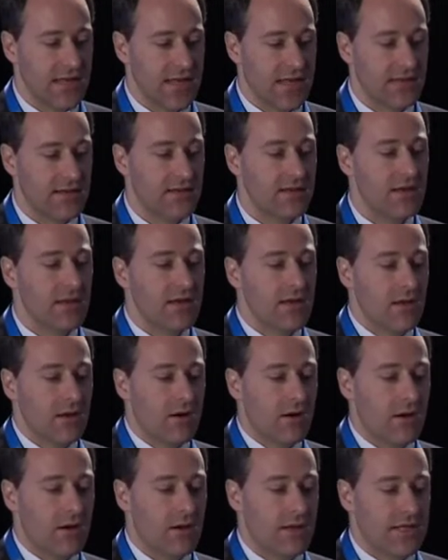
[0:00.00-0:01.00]
and
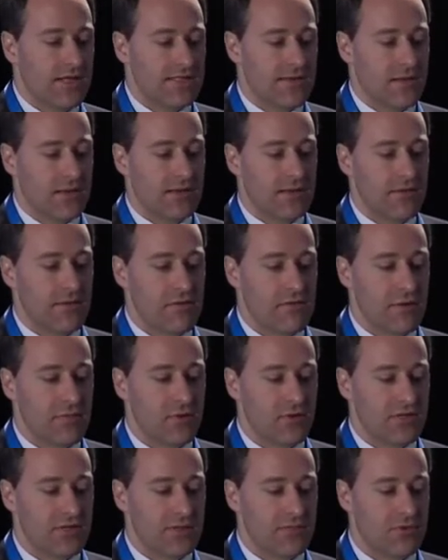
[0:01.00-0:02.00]
less than
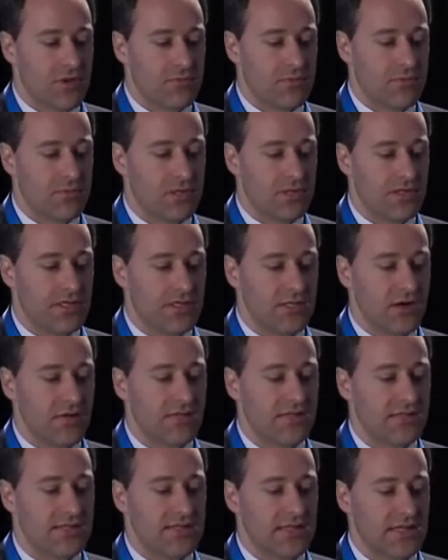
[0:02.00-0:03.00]
3% probability
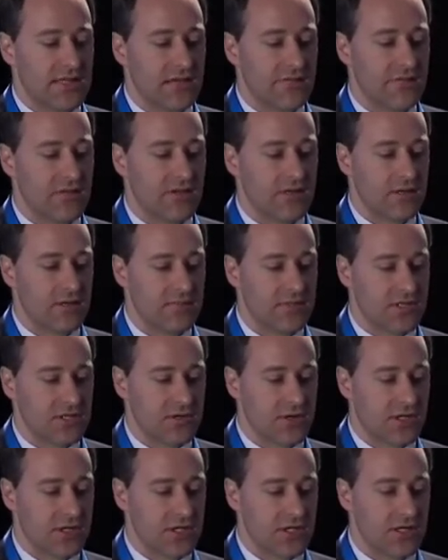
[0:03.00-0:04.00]
of a significant
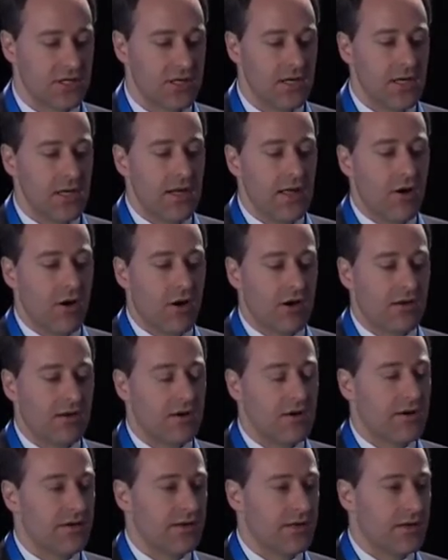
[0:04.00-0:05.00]
obstruction on
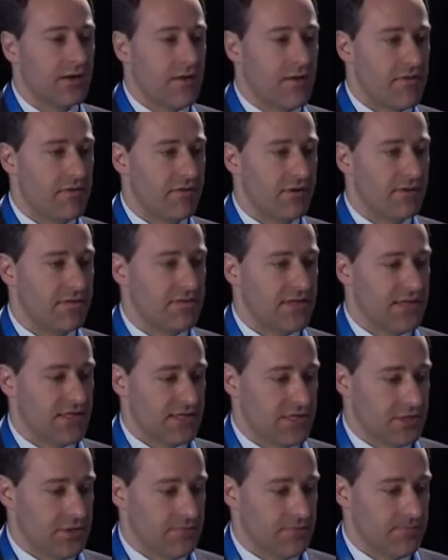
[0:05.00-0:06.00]
cardiac
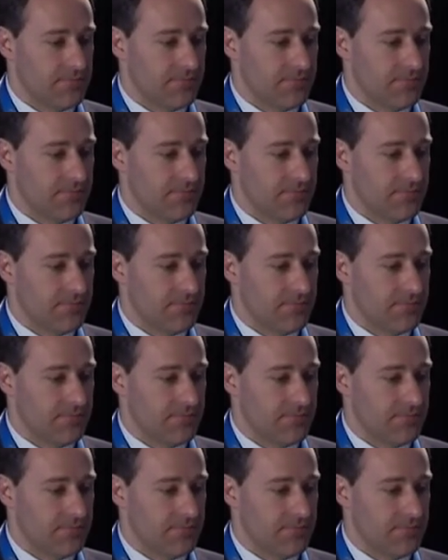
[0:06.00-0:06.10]
catheterization.